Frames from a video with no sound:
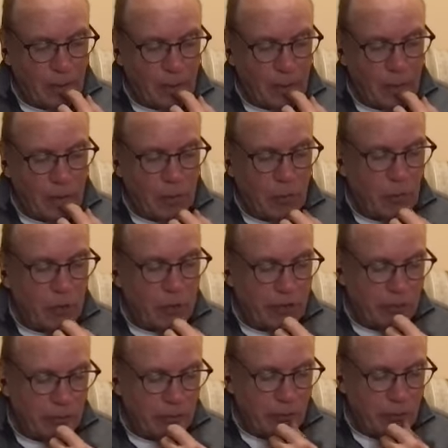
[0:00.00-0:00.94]
The
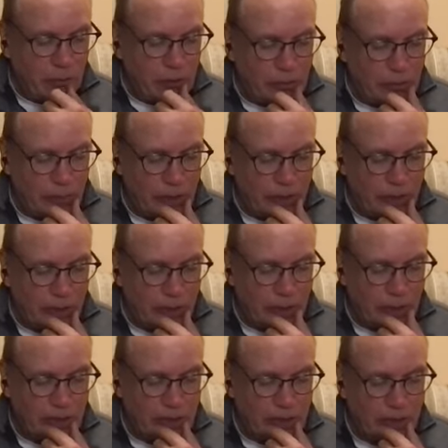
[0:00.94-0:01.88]
reason for this
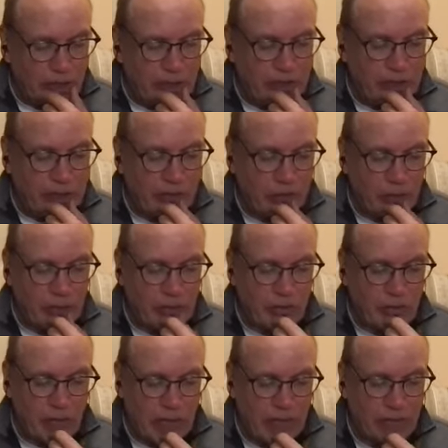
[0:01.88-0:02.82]
paradox is that if we
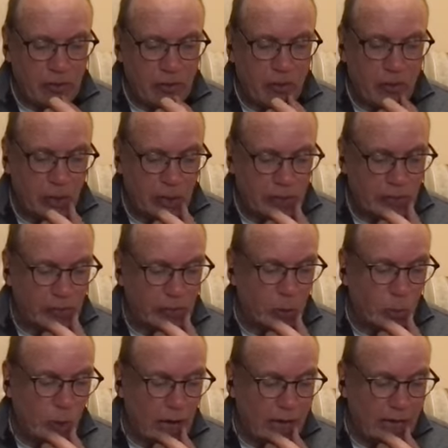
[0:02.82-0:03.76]
strive too hard for
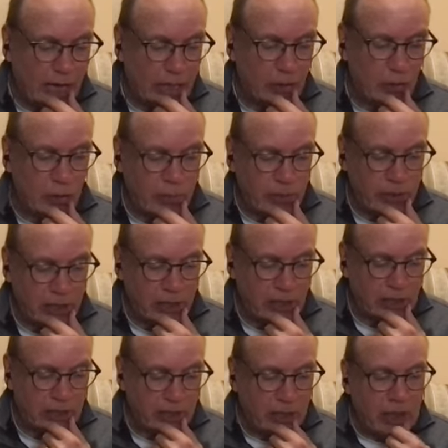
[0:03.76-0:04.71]
quiet or
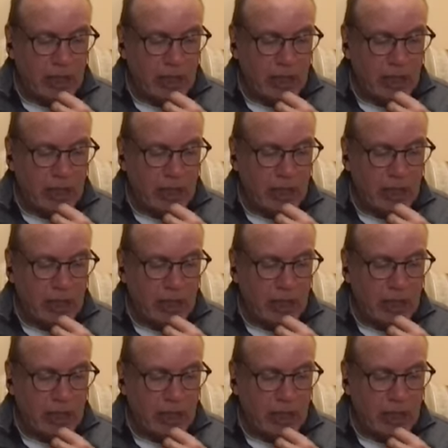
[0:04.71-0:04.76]
peace,